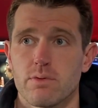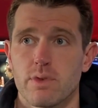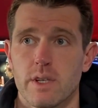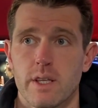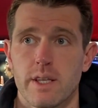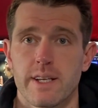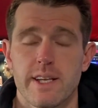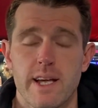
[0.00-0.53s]

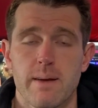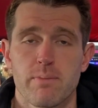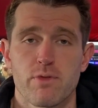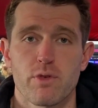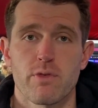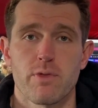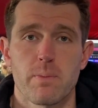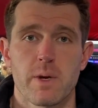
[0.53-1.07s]
really came
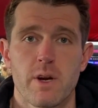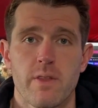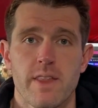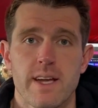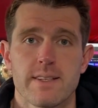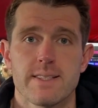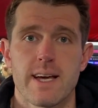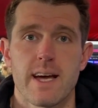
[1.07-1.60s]
through for me on
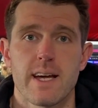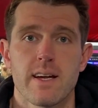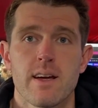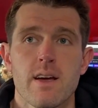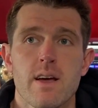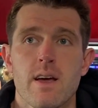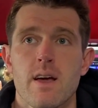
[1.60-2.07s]
that day.